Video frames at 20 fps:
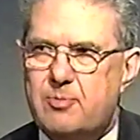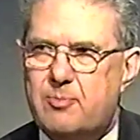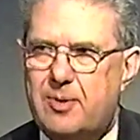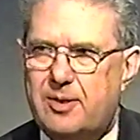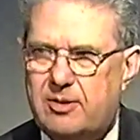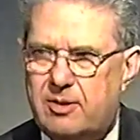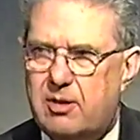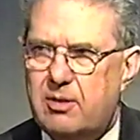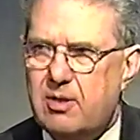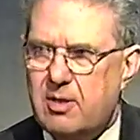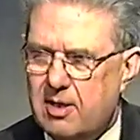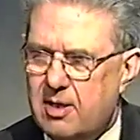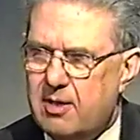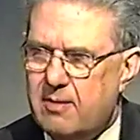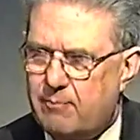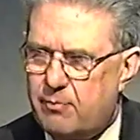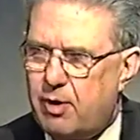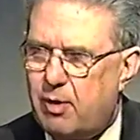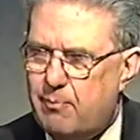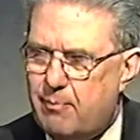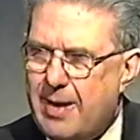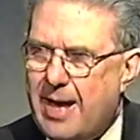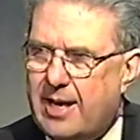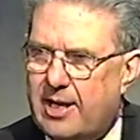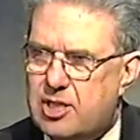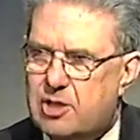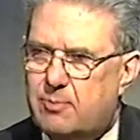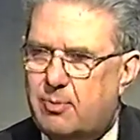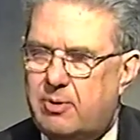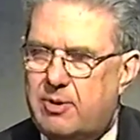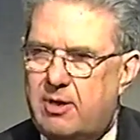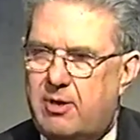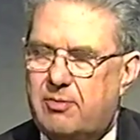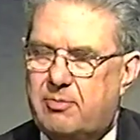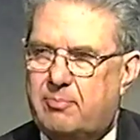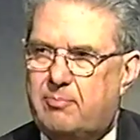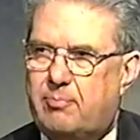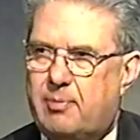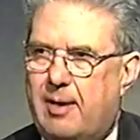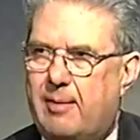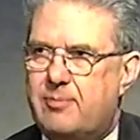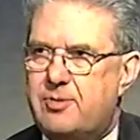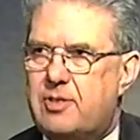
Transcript: but they're, they're manageable health problems.